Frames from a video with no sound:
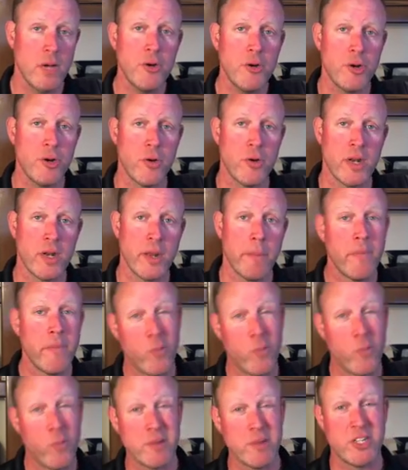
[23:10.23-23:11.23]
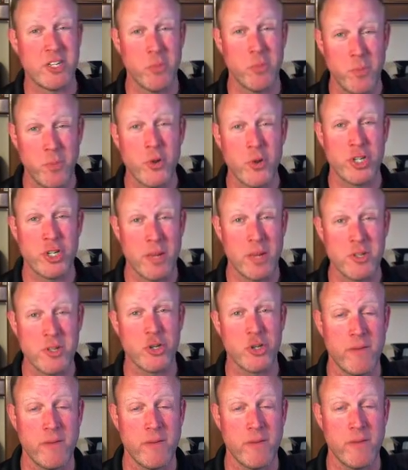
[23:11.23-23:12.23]
underdoing it. When it comes to push comes to
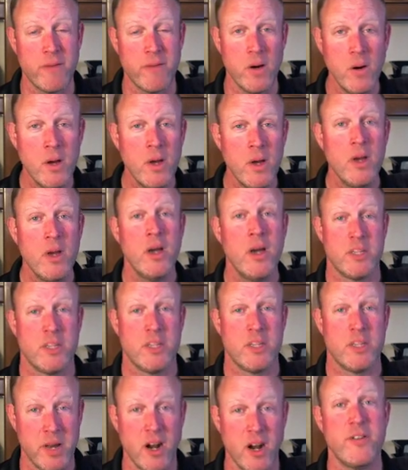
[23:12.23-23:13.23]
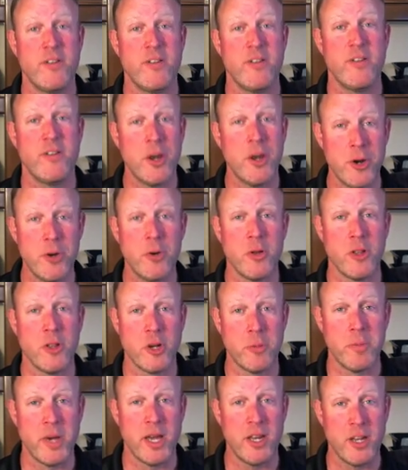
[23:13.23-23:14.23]
shove, though, it's better off you underdo it a
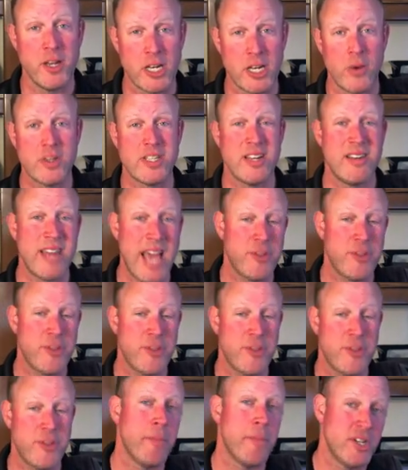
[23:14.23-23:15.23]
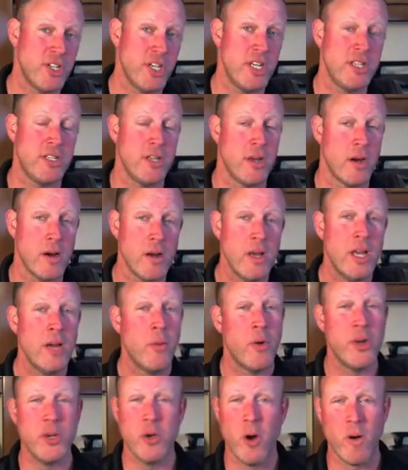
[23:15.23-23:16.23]
little bit. You can always adapt that much easier.
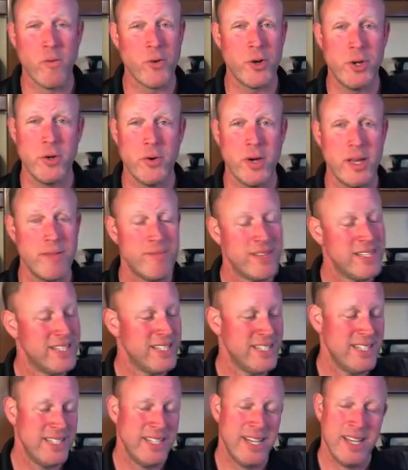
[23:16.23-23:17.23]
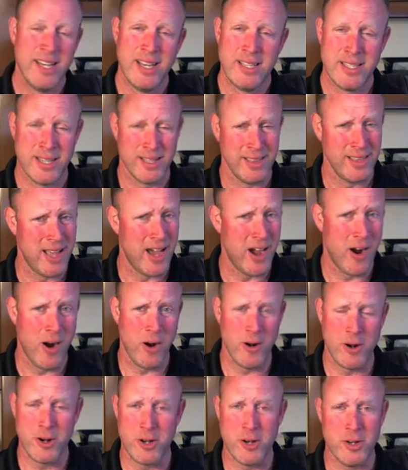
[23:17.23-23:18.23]
When you overdo it, it's a lot
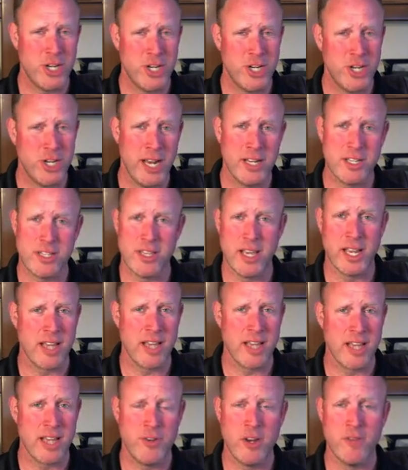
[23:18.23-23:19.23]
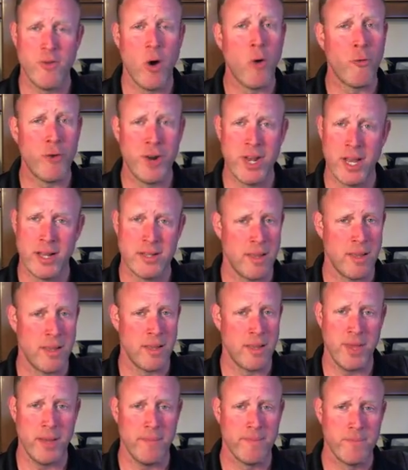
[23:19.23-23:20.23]
harder to change things after you've overdone
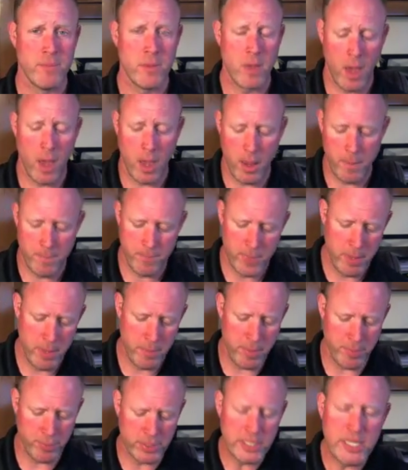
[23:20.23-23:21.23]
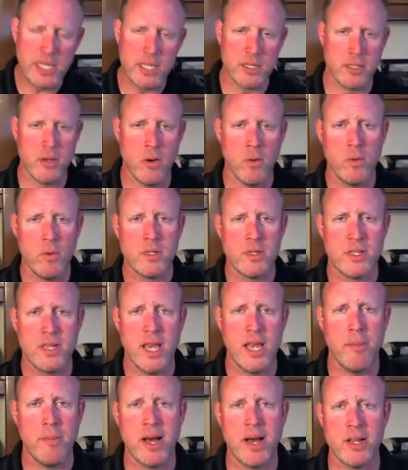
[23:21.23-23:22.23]
something. Okay? But please don't
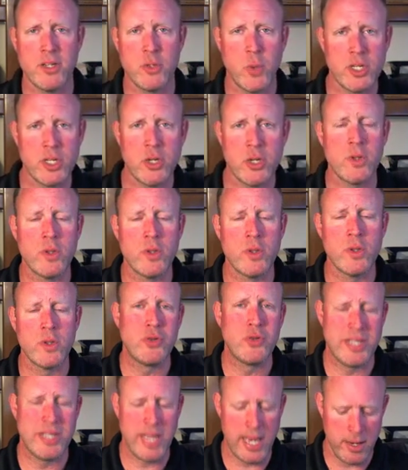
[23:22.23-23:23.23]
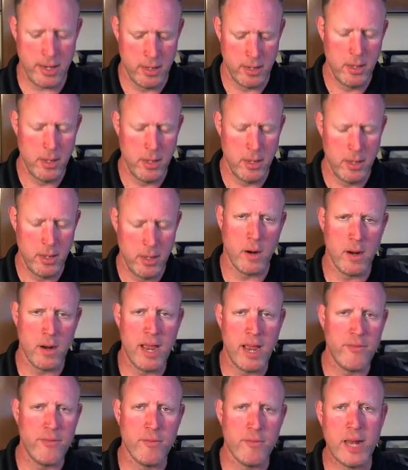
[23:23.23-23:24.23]
say about what so-and-so said, or
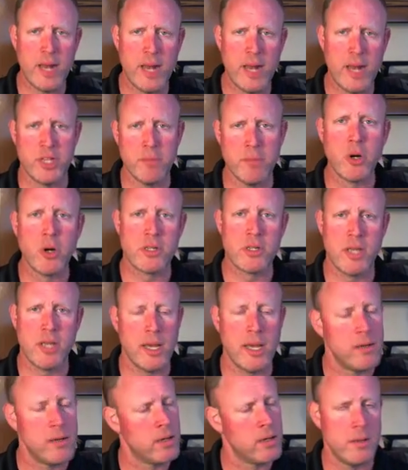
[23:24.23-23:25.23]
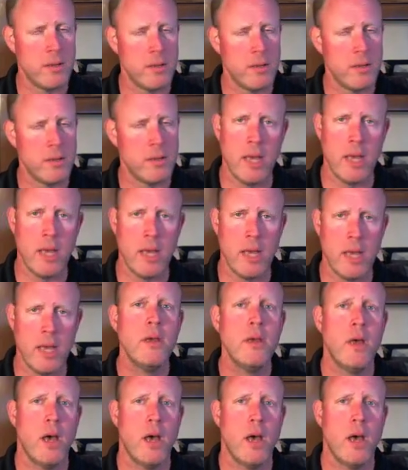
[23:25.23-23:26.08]
I even read what the book said. Don't do that.